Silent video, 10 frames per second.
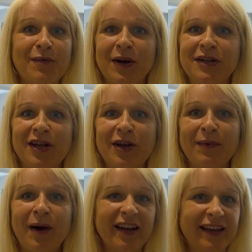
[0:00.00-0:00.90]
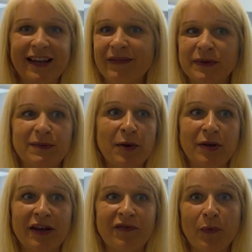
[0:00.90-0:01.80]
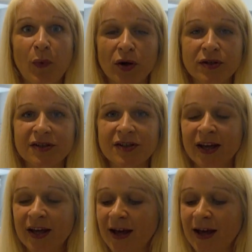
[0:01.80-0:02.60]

want to do, I can give up smoking if I want,